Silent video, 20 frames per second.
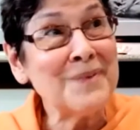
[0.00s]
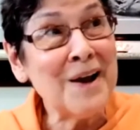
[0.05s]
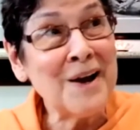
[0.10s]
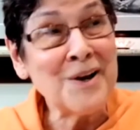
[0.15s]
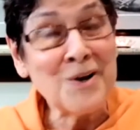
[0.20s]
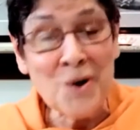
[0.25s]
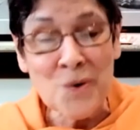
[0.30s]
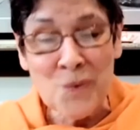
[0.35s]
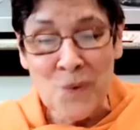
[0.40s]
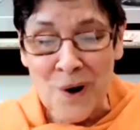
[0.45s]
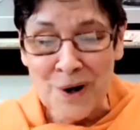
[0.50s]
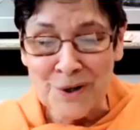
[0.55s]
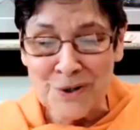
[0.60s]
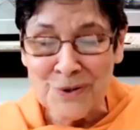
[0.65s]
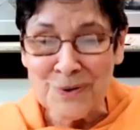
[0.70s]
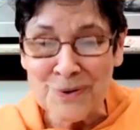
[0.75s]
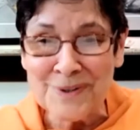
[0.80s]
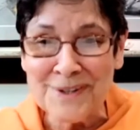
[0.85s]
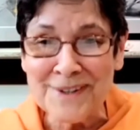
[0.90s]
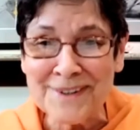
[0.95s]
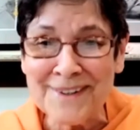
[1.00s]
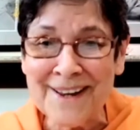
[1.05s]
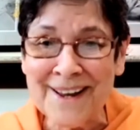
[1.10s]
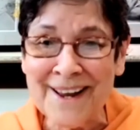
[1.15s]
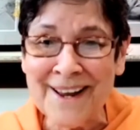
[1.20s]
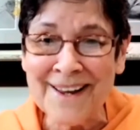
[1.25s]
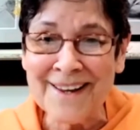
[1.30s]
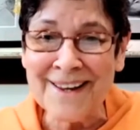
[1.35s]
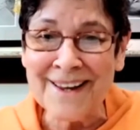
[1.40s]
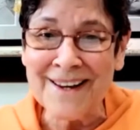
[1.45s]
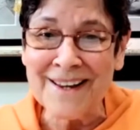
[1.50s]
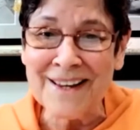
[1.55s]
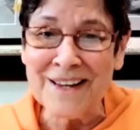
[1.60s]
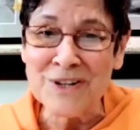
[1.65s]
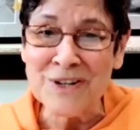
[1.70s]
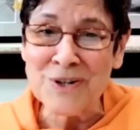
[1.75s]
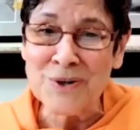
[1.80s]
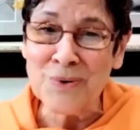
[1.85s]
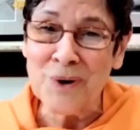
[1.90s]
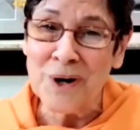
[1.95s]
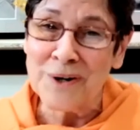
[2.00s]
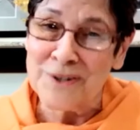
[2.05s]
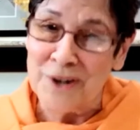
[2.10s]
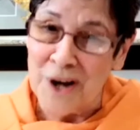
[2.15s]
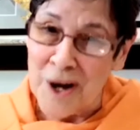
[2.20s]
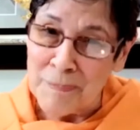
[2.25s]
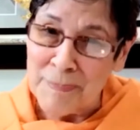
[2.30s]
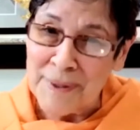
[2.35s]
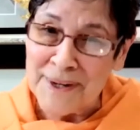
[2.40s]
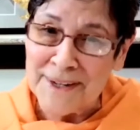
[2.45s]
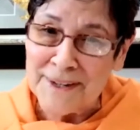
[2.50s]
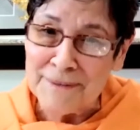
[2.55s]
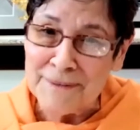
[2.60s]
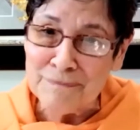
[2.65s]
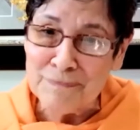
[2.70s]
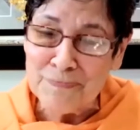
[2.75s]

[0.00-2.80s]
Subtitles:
I don't want to delay getting into our topic,